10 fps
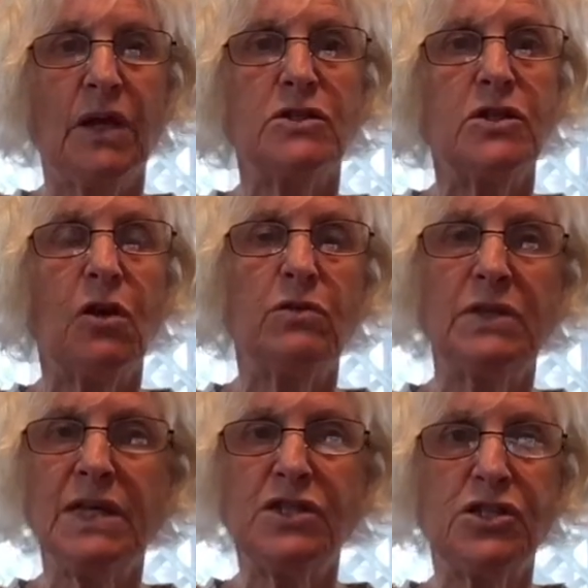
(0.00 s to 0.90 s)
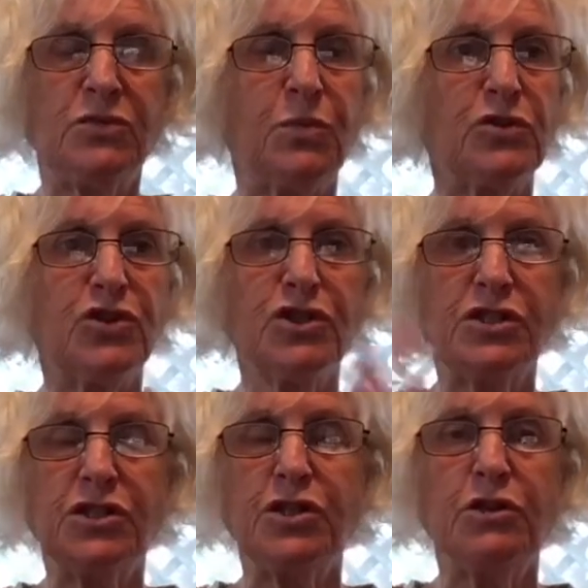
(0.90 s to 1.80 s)
So we'll just
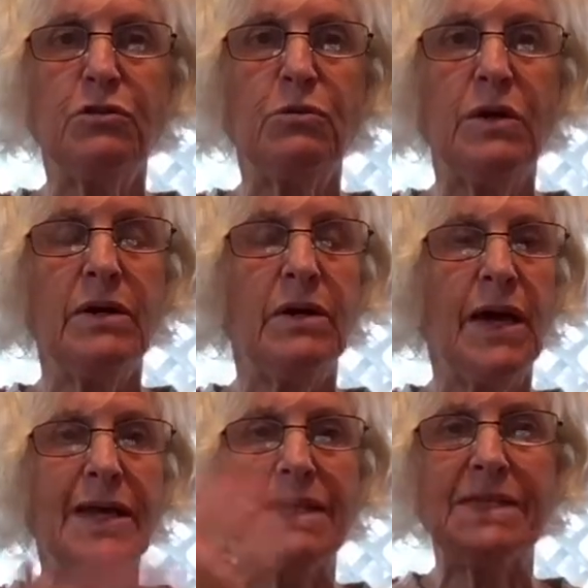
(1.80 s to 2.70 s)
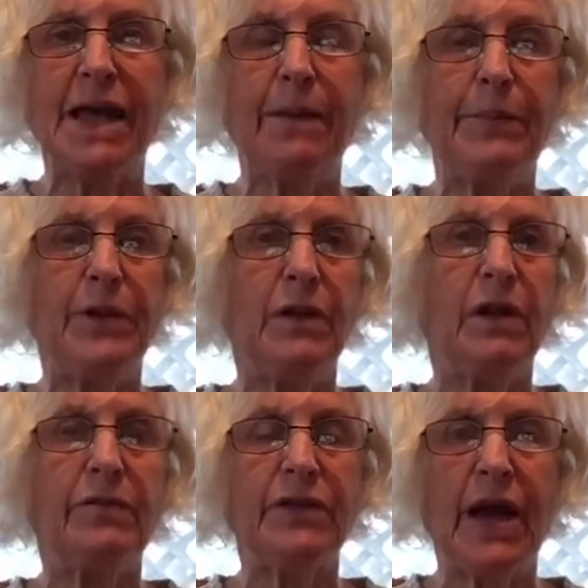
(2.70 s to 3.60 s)
do an example
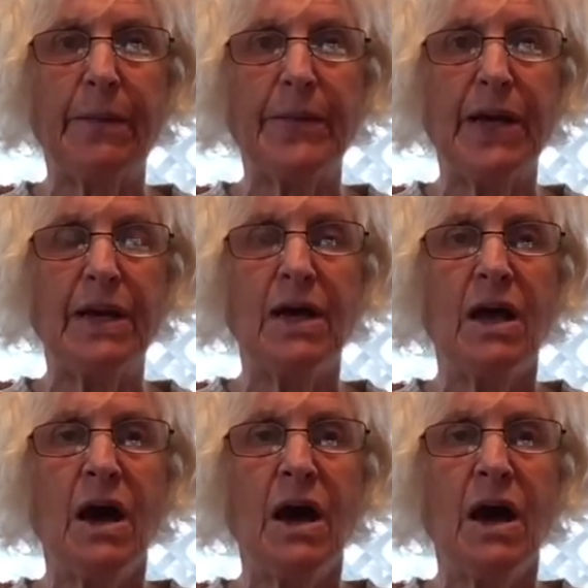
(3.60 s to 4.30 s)
of tapping.